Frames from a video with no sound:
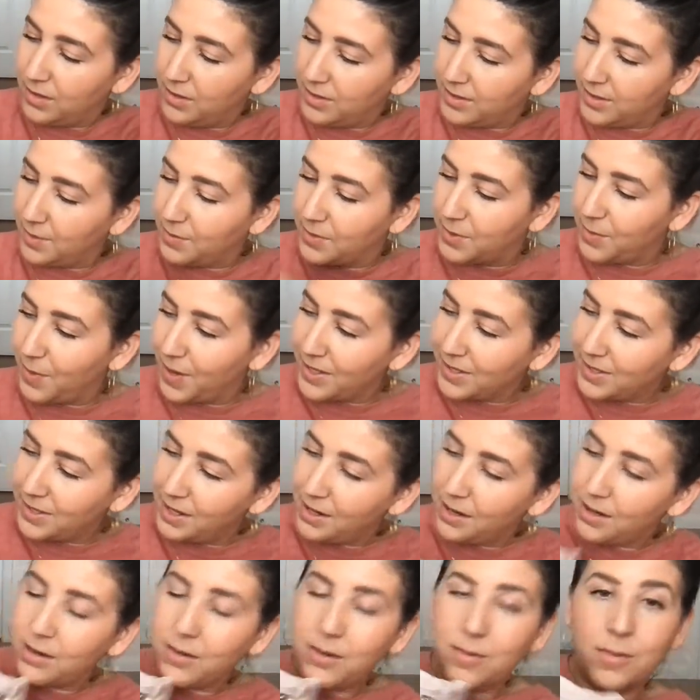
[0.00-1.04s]
some space
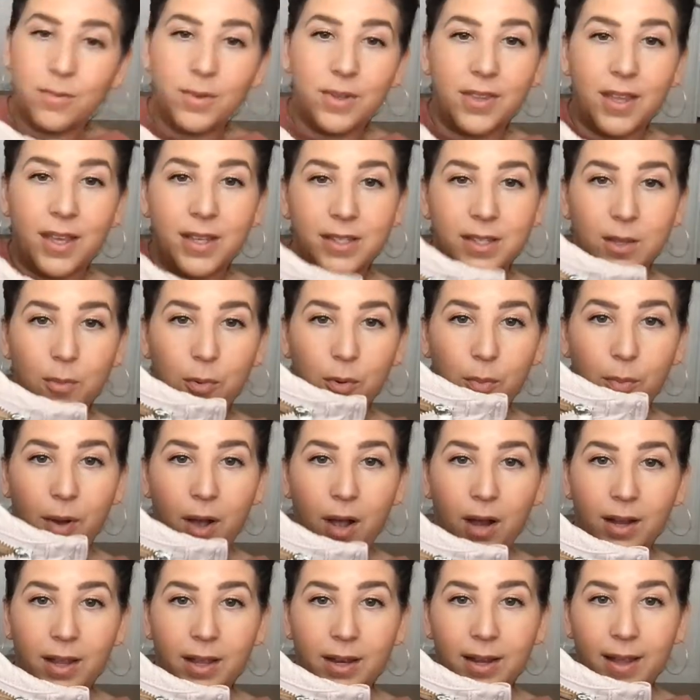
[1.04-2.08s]
here with a zipper
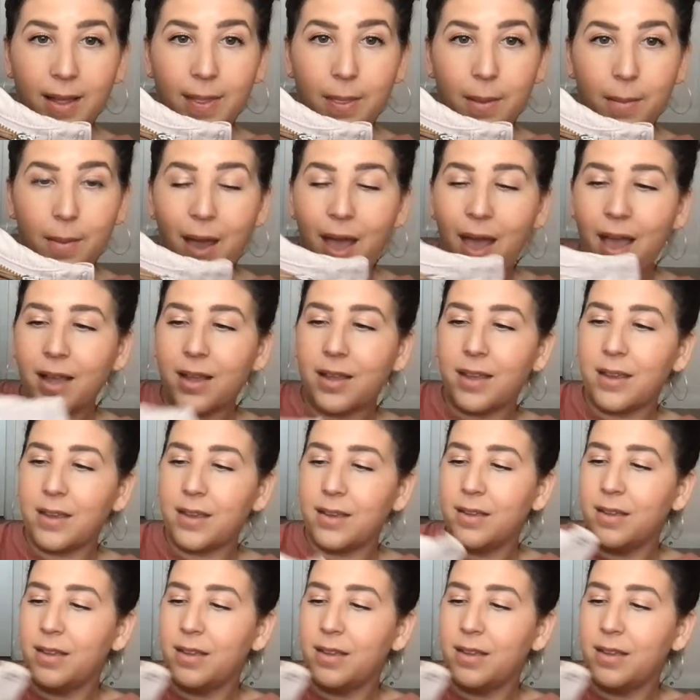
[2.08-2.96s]
pocket in the back